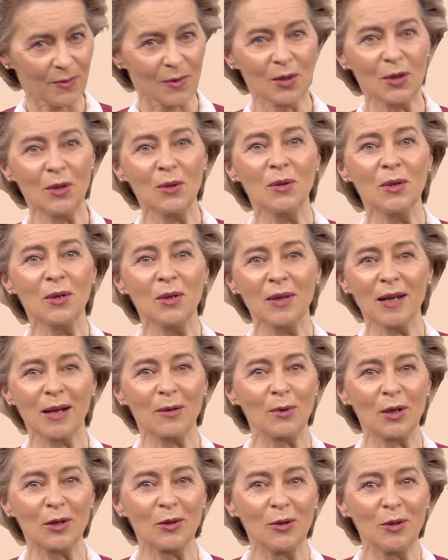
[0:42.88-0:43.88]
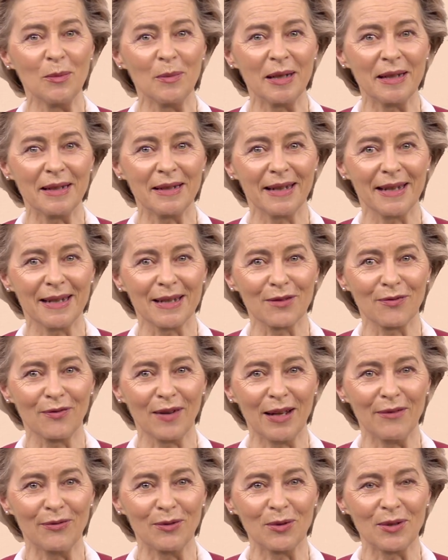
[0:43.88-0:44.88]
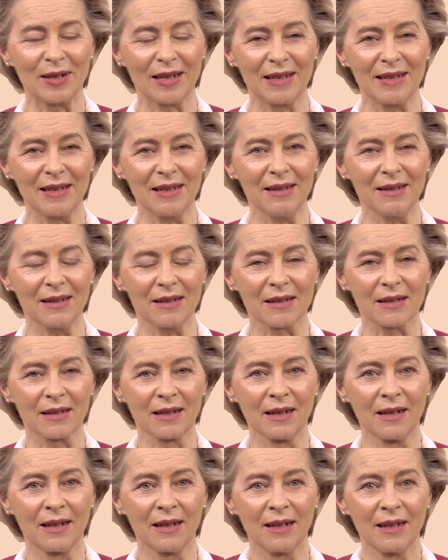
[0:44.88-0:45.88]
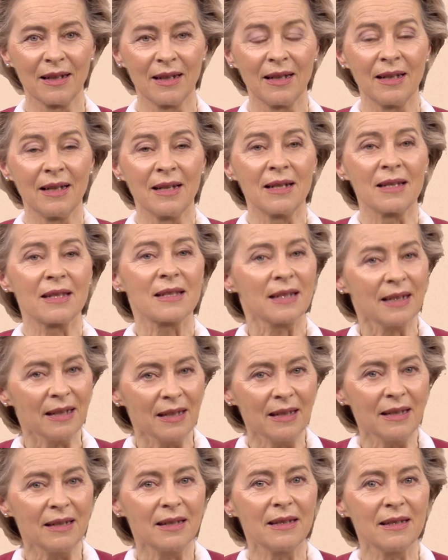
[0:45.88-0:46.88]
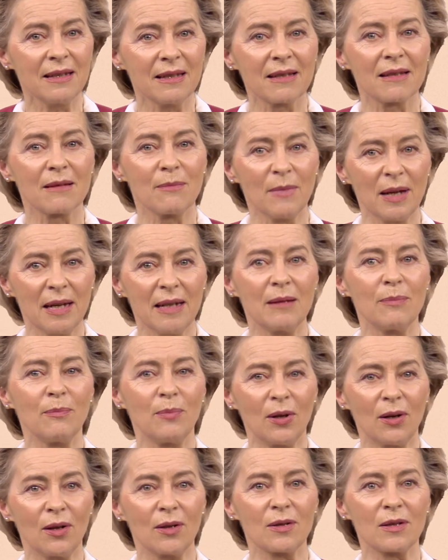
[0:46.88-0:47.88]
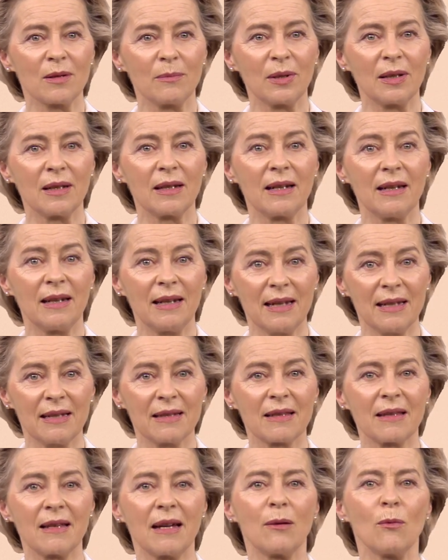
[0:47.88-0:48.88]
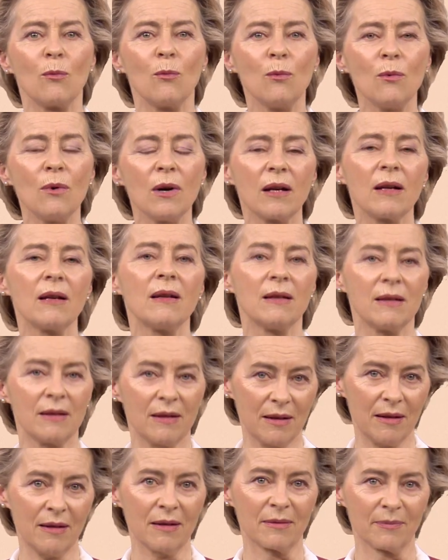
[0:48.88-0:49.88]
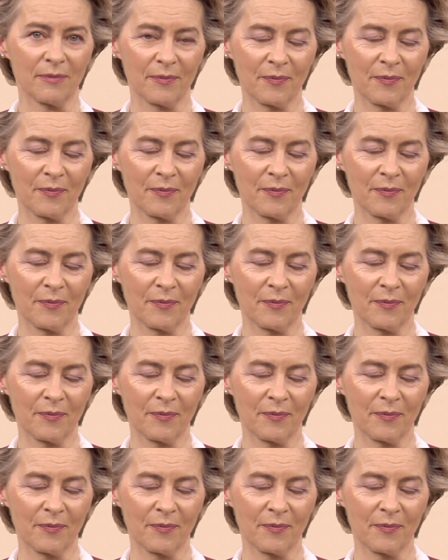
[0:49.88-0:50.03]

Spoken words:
You know that what normally takes 5 to 10 years, scientists made possible in less than 1 year.